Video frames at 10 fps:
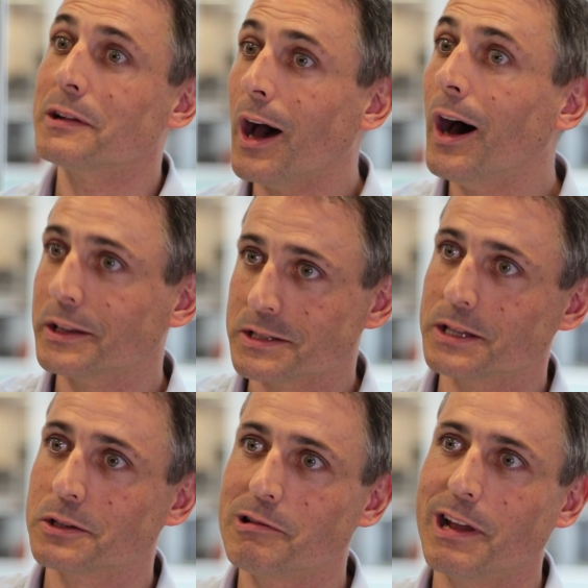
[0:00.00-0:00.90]
and
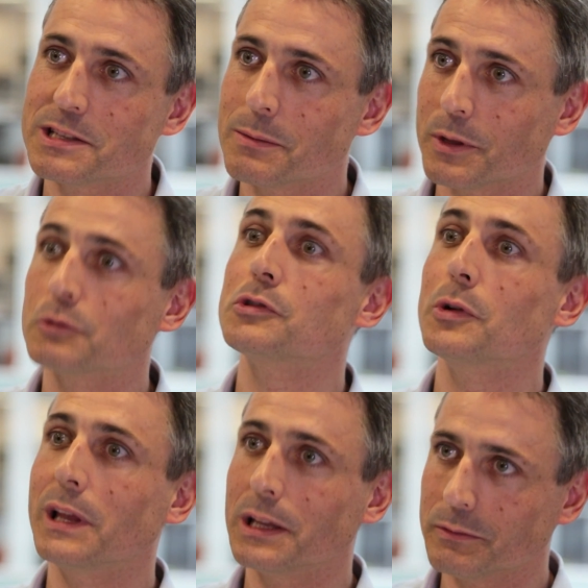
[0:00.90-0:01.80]
harness it to create something
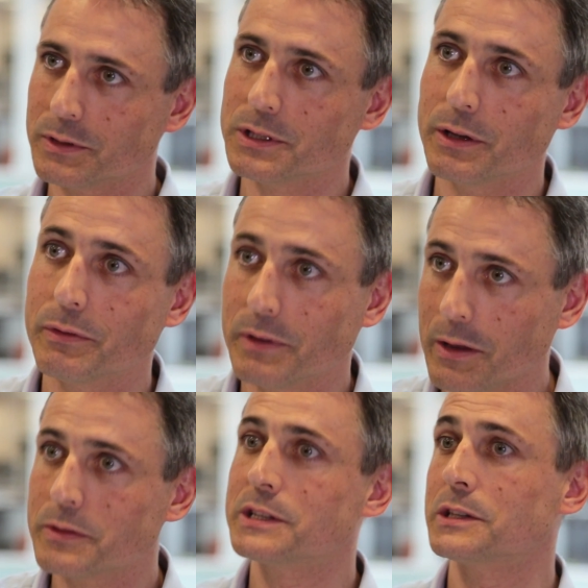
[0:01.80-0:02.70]
truly innovative.
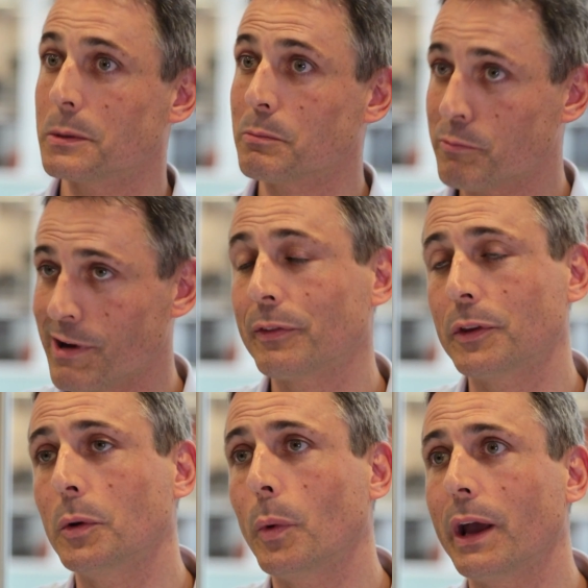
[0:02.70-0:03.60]
This is a
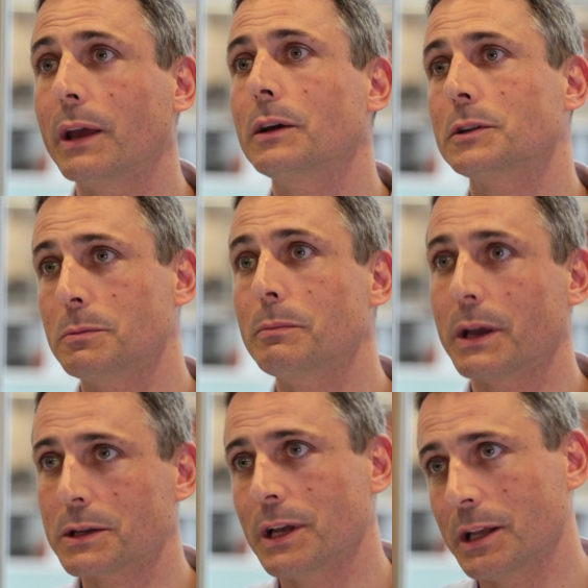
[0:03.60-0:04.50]
brand new way to
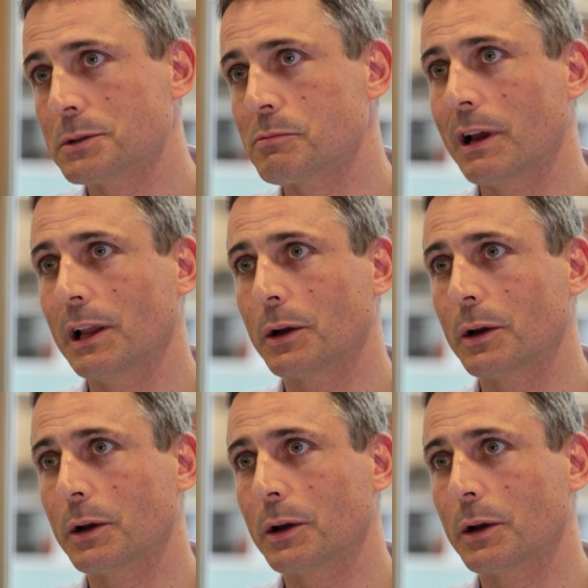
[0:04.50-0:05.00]
mix and spray